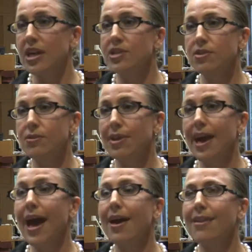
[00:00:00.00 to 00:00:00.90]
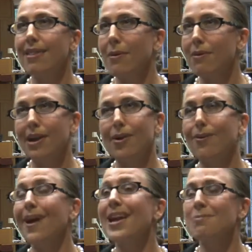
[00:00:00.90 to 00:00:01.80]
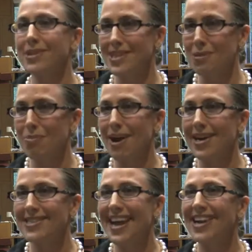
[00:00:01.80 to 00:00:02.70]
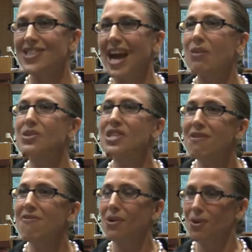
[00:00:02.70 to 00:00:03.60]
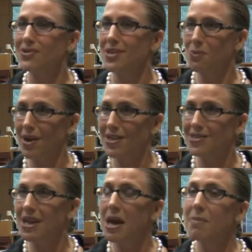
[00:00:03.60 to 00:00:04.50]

So they were incredibly surprised at actually how difficult it was,